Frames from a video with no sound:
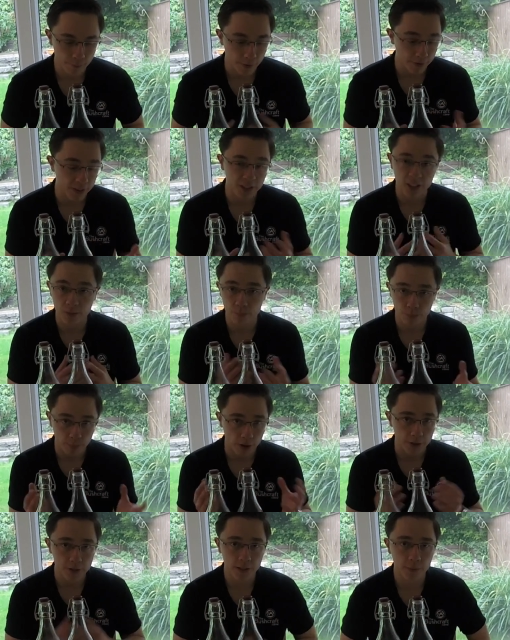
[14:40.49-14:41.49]
but this is
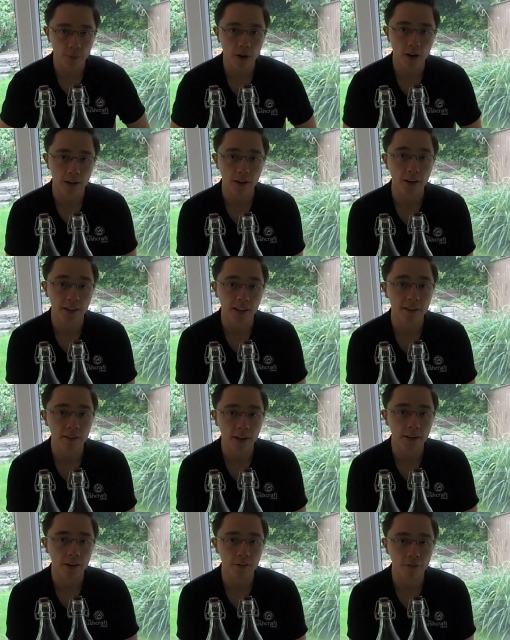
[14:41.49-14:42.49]
personally what I like, and
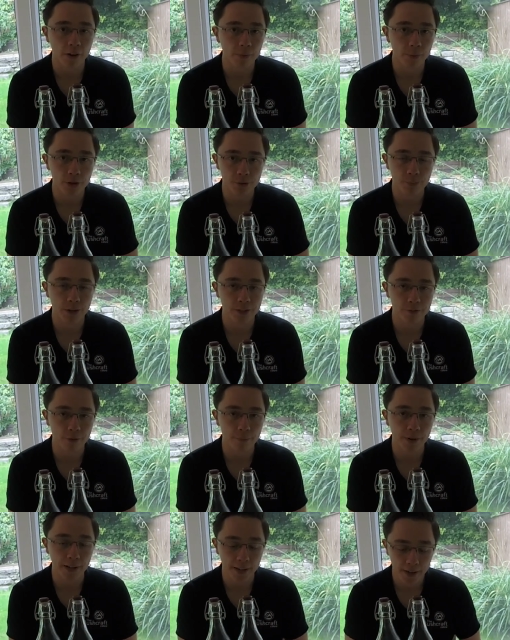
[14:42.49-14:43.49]
I find works best for
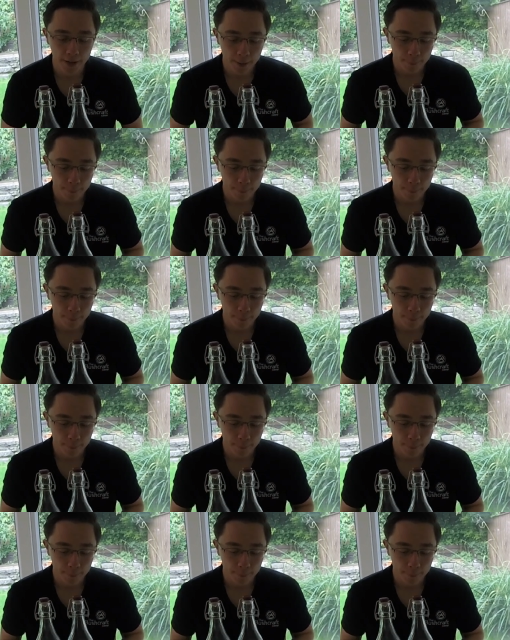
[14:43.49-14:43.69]
me.